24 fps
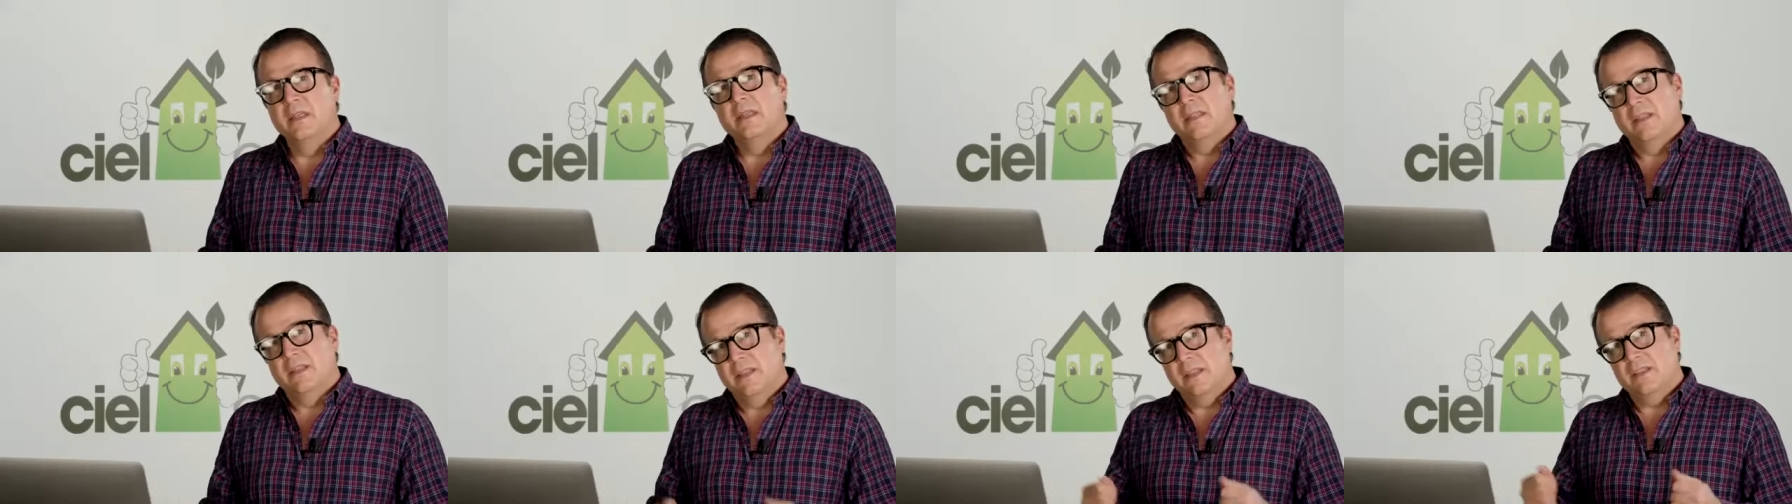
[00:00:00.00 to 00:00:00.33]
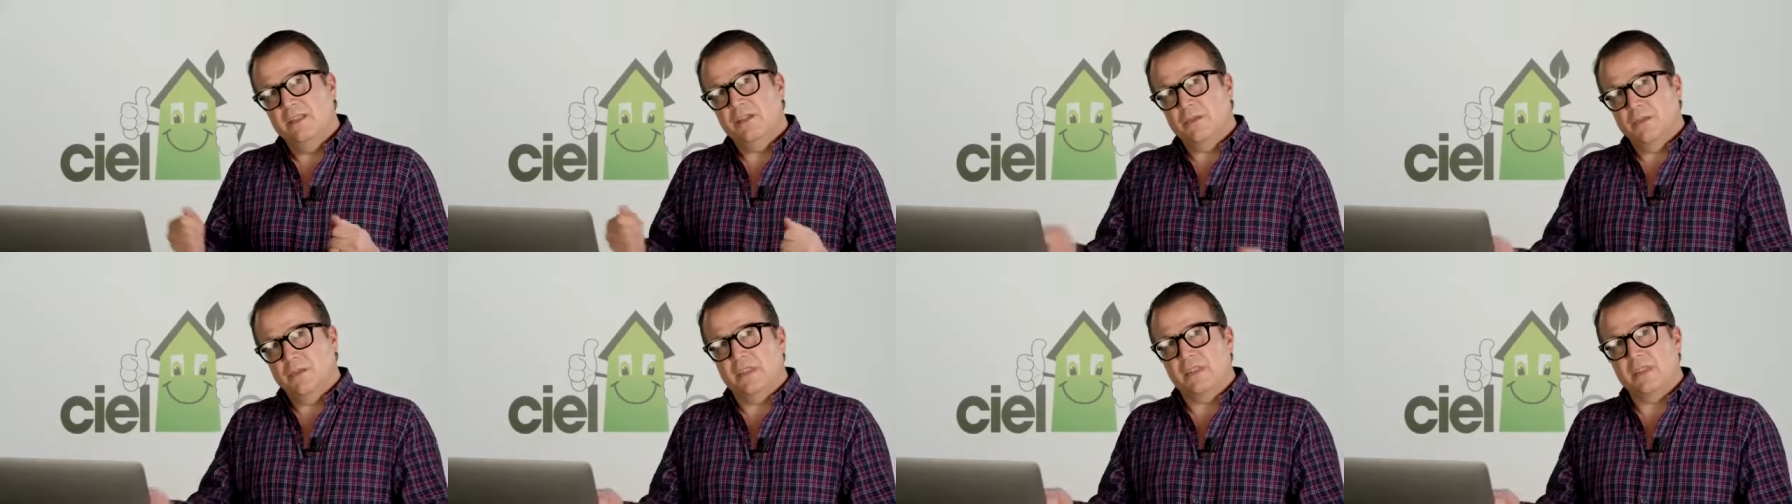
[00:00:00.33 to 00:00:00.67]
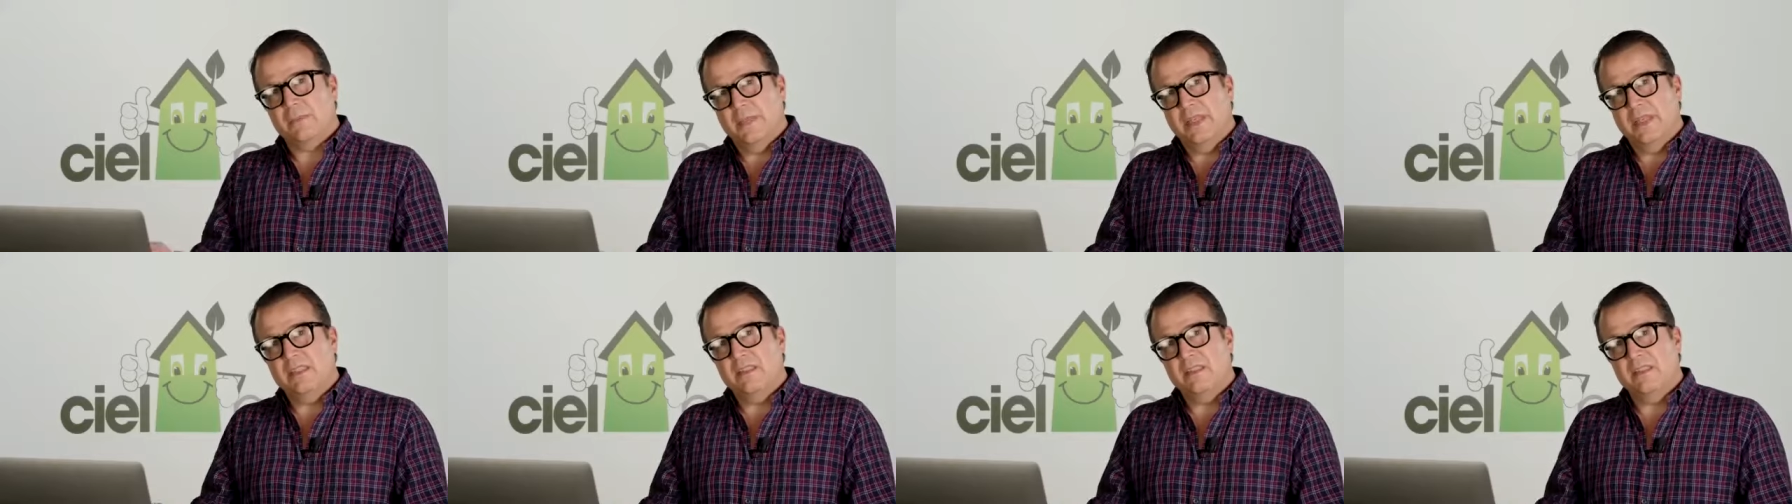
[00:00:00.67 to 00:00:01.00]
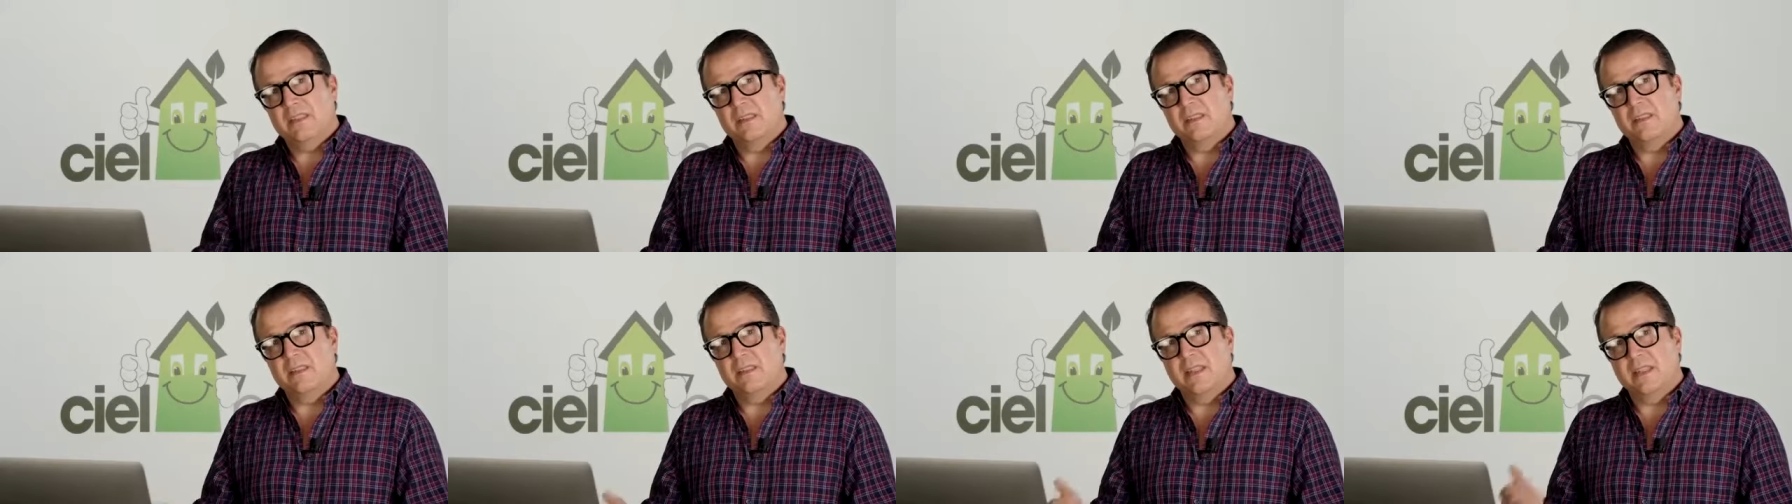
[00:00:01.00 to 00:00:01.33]
These are
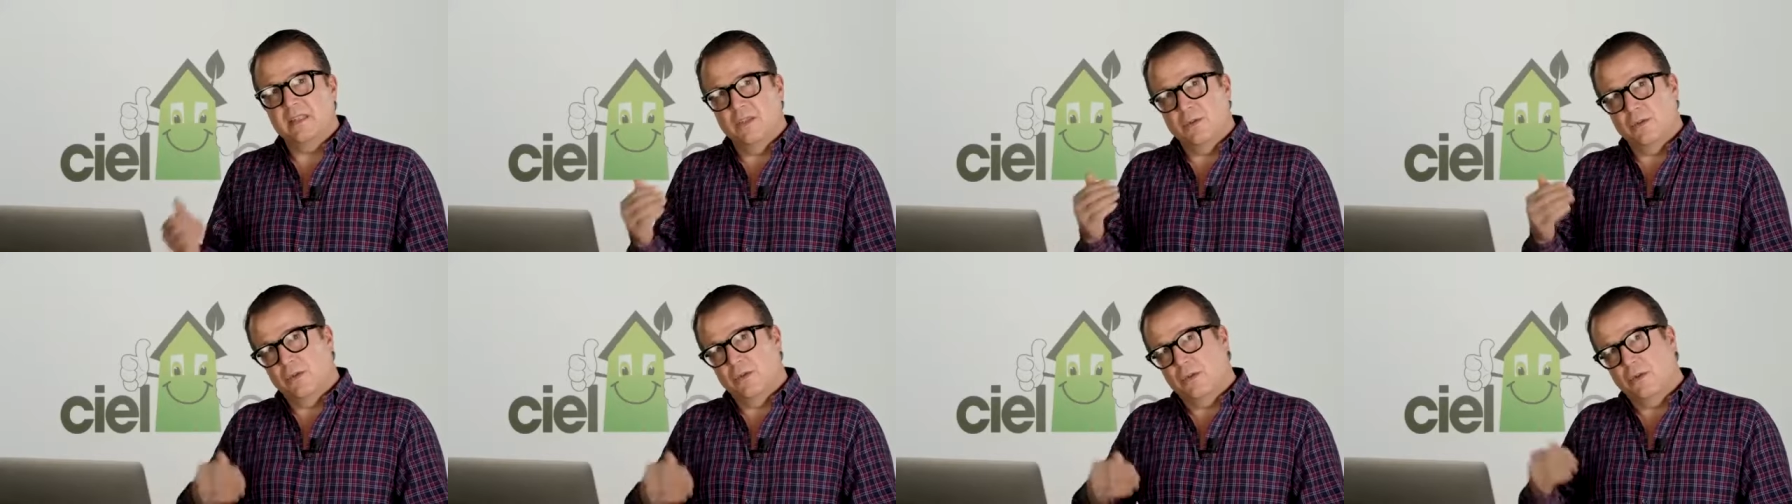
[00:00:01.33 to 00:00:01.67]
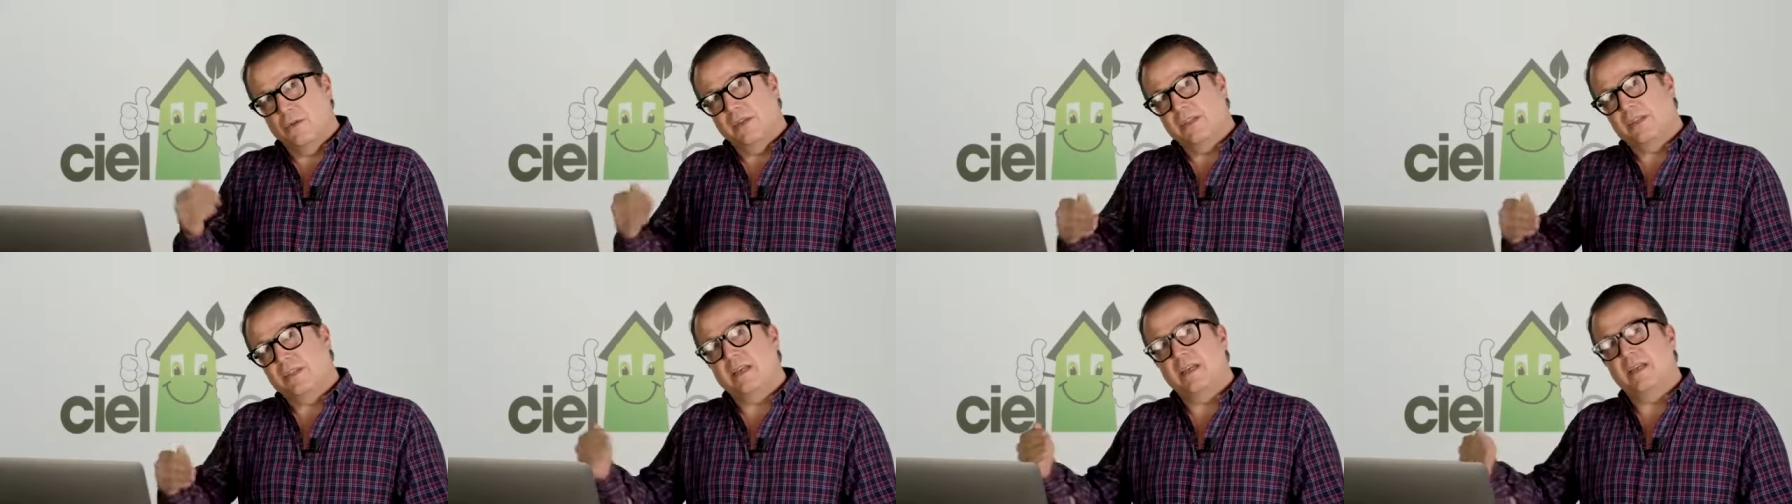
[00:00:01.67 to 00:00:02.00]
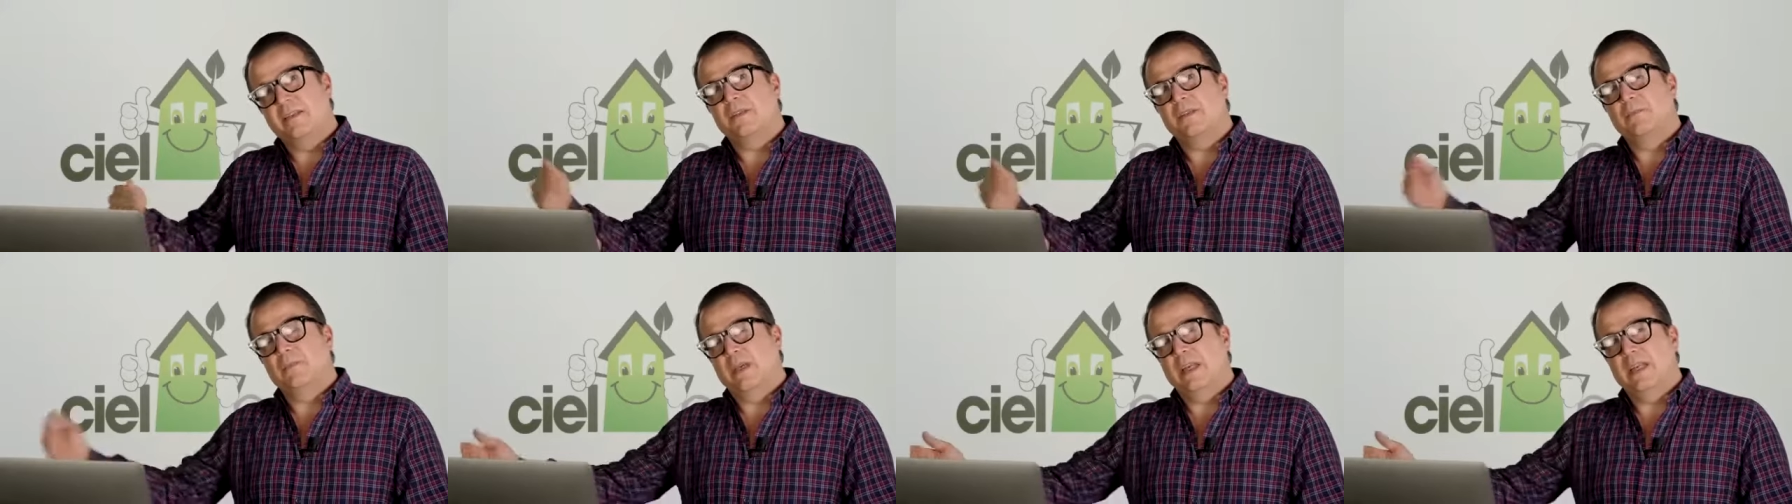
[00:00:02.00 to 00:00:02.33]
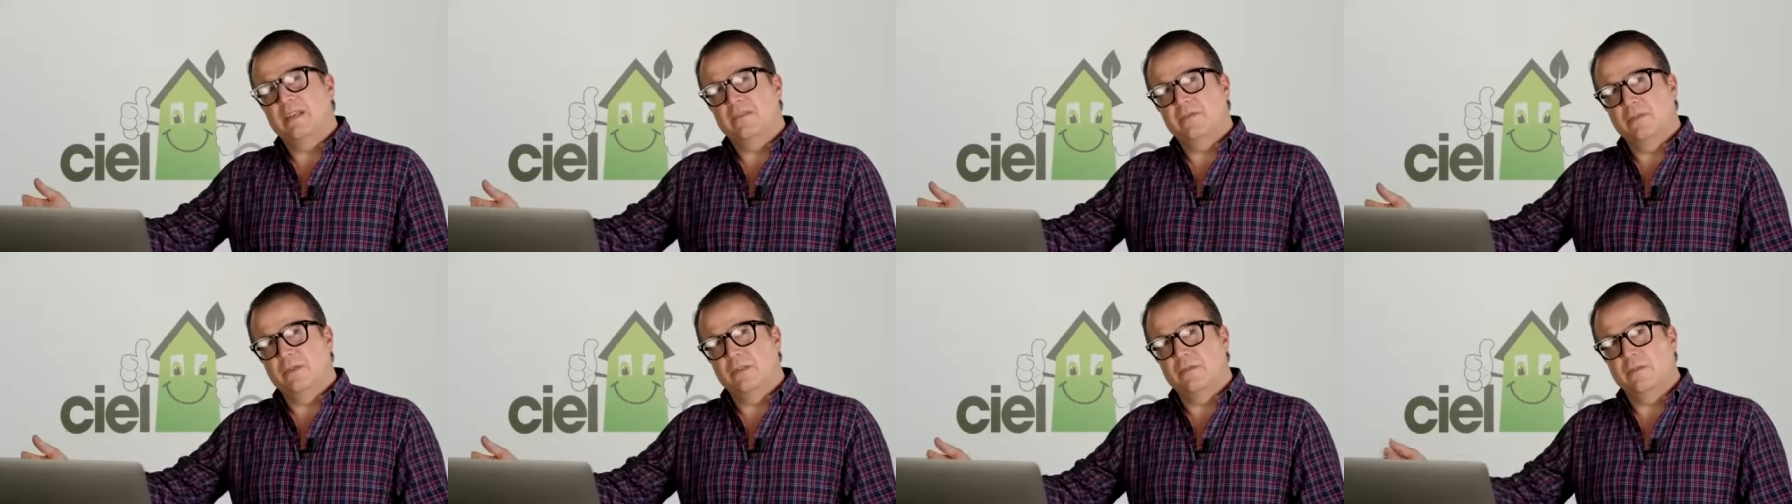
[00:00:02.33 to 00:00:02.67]
expenses that you're going to have to pay
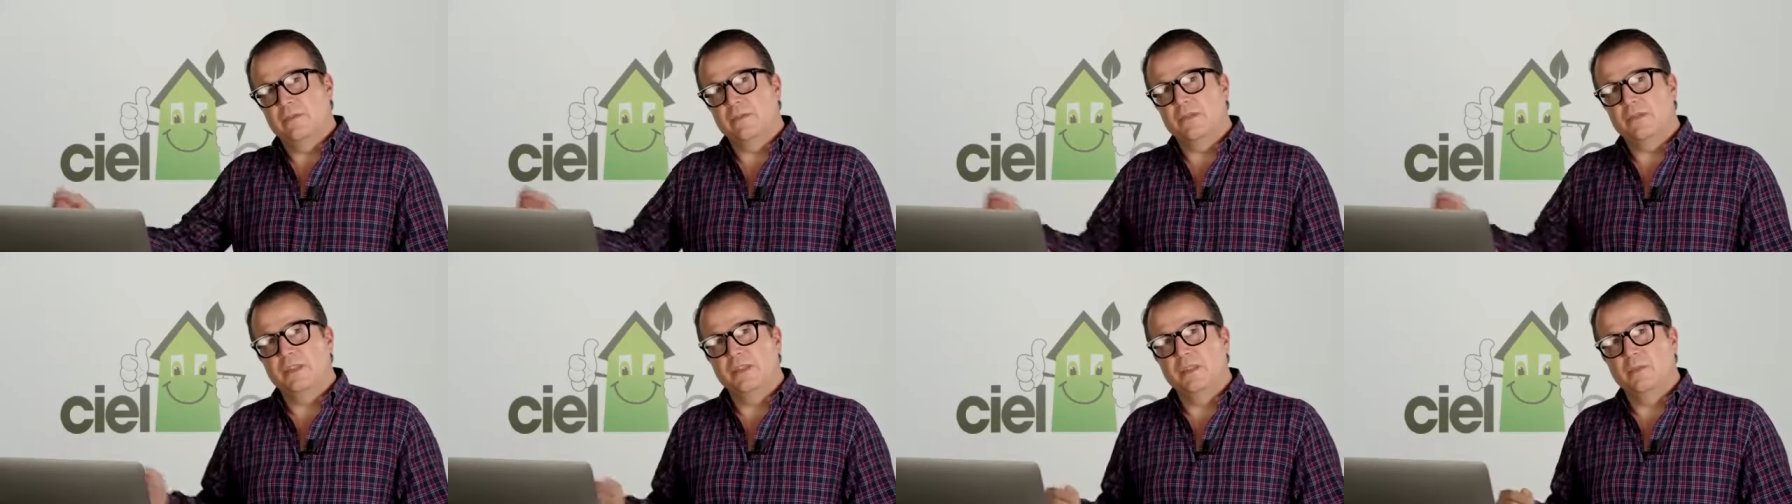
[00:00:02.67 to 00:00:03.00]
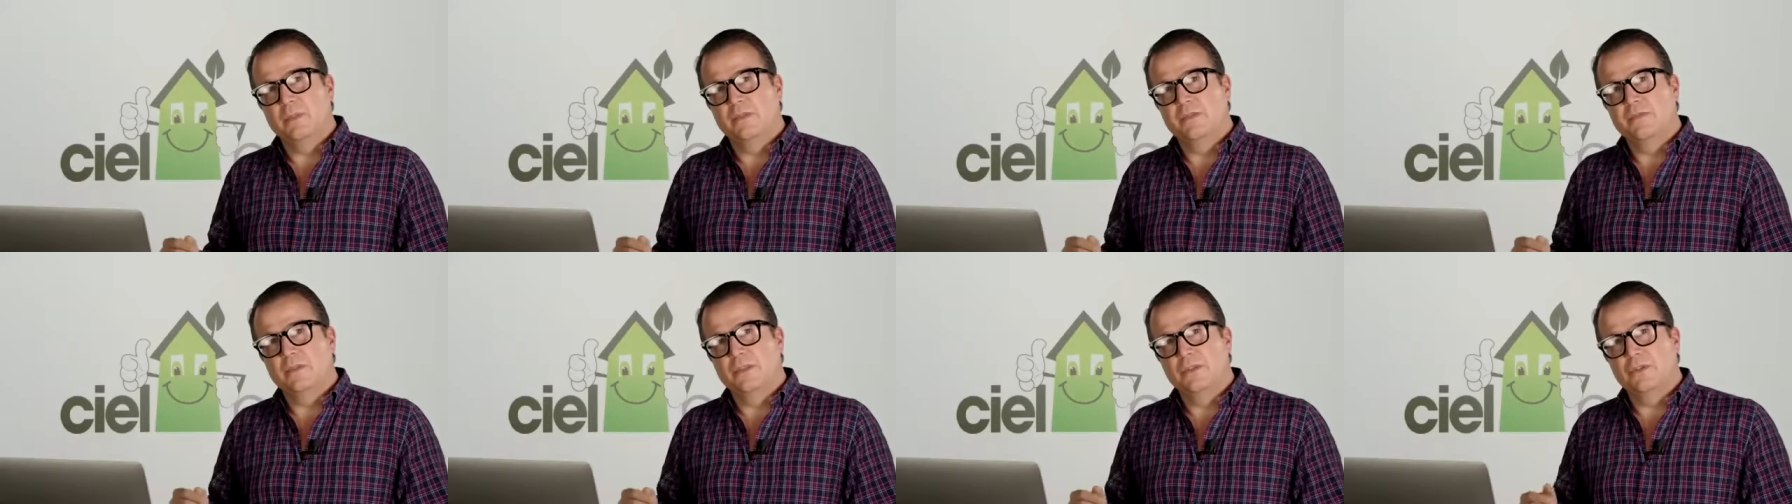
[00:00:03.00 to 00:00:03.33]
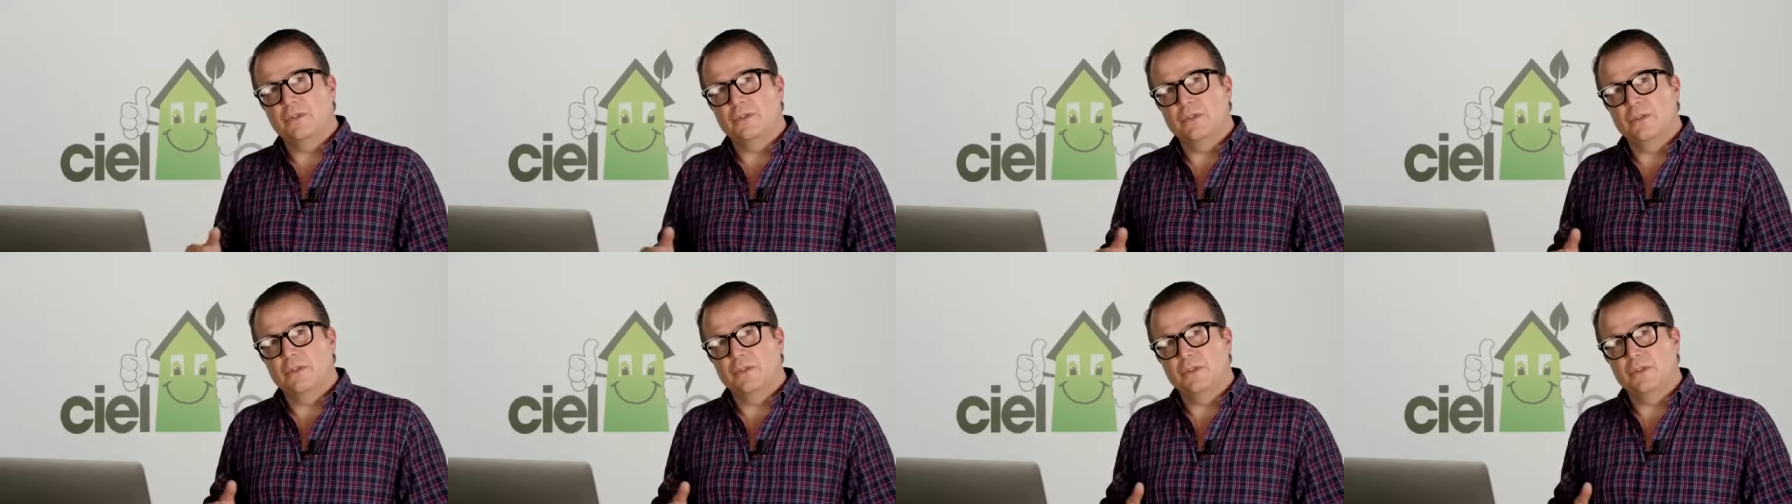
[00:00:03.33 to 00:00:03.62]
for the foreseeable future.